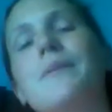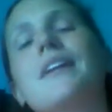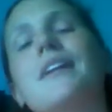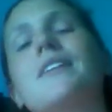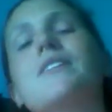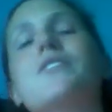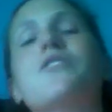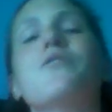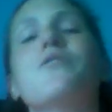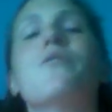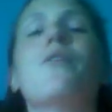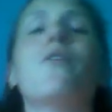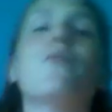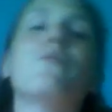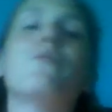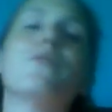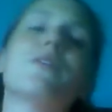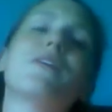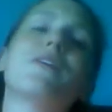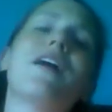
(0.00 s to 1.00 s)
I ask you,
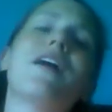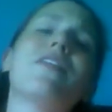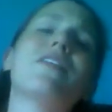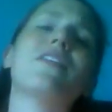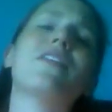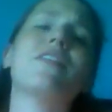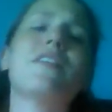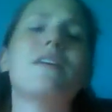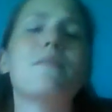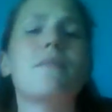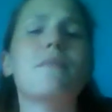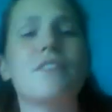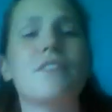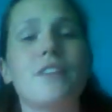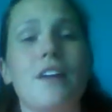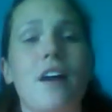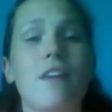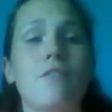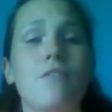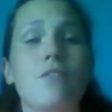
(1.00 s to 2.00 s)
figure out the theme of a
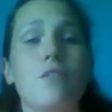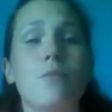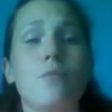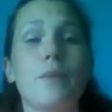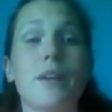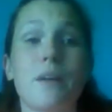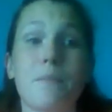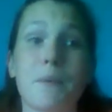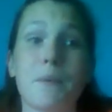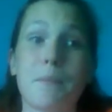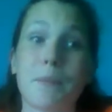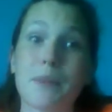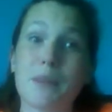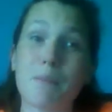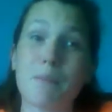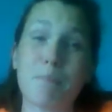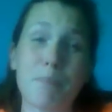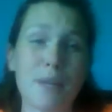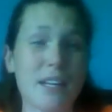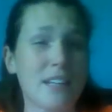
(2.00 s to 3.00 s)
novel, we come up with a
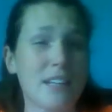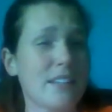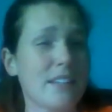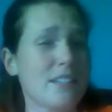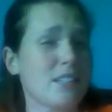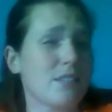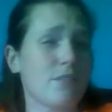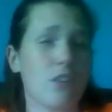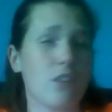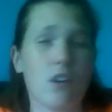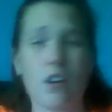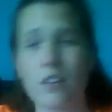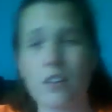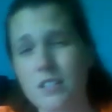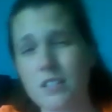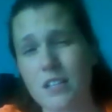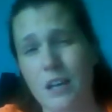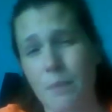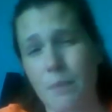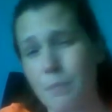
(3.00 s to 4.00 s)
big list of all the
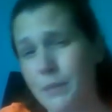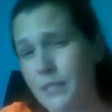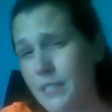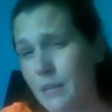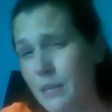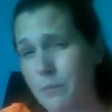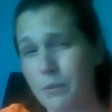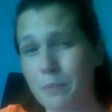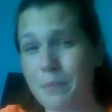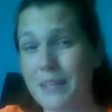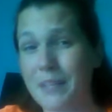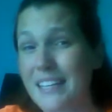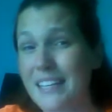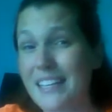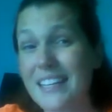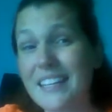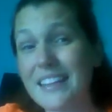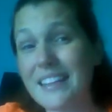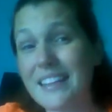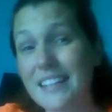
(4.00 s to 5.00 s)
topics that would be
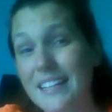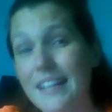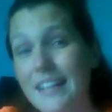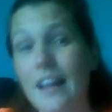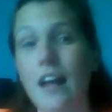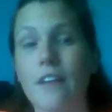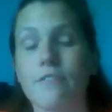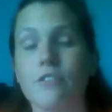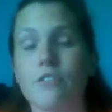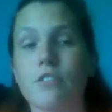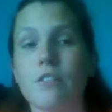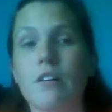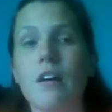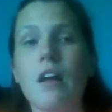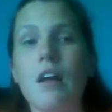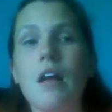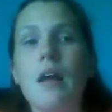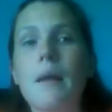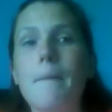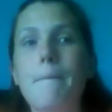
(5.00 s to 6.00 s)
in the novel.
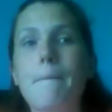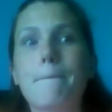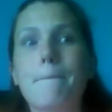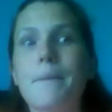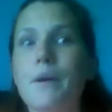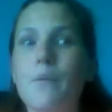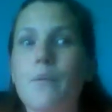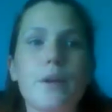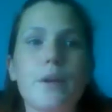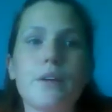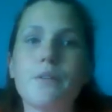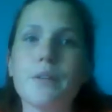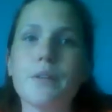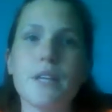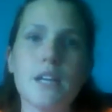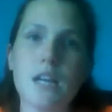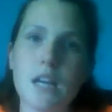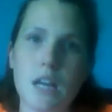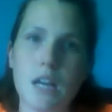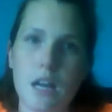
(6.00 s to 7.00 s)
But we don't need
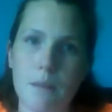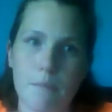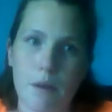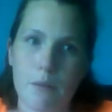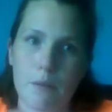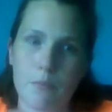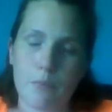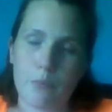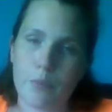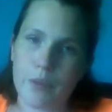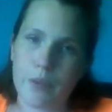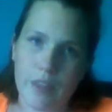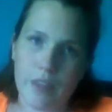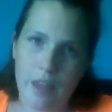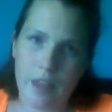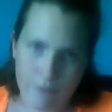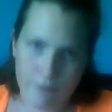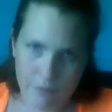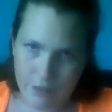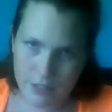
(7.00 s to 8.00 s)
to come up with
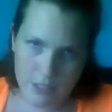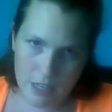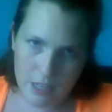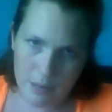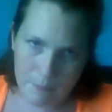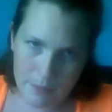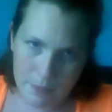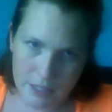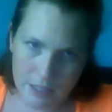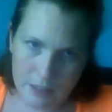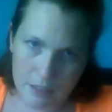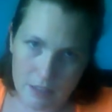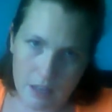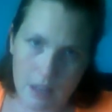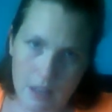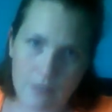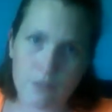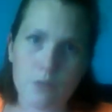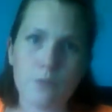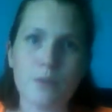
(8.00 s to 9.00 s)
every topic in the novel.